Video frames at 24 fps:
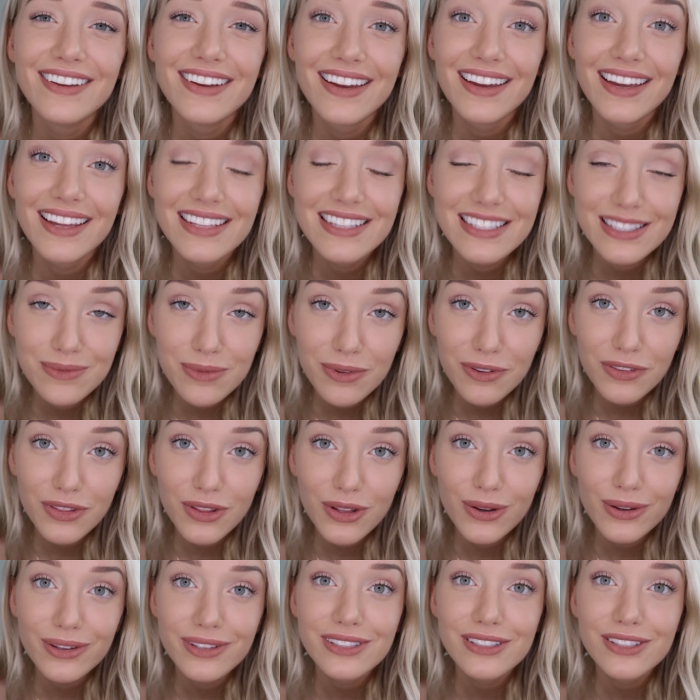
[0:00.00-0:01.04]
Get some of
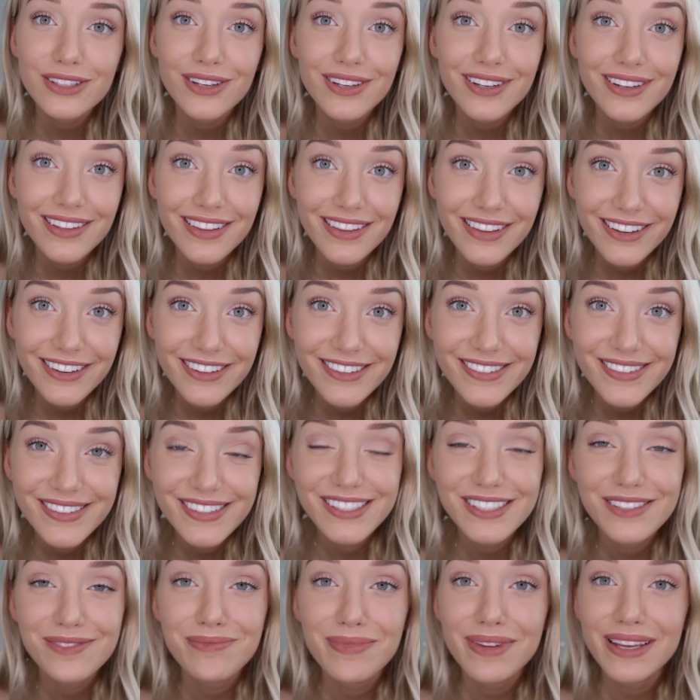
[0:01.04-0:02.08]
those, cook
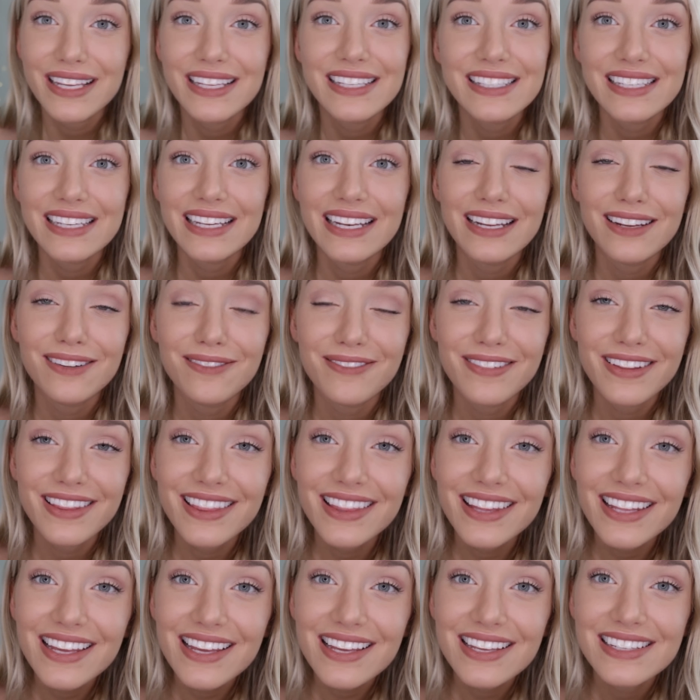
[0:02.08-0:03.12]
those, mix it in with
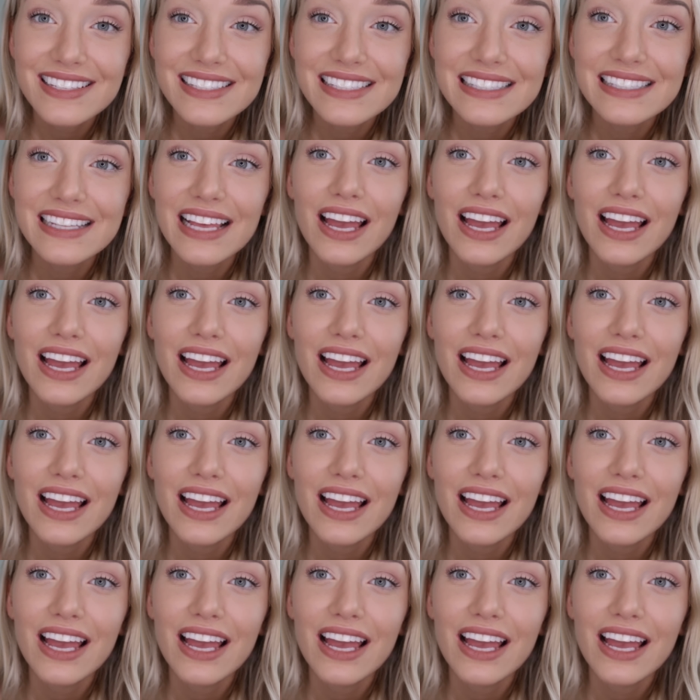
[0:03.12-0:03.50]
this,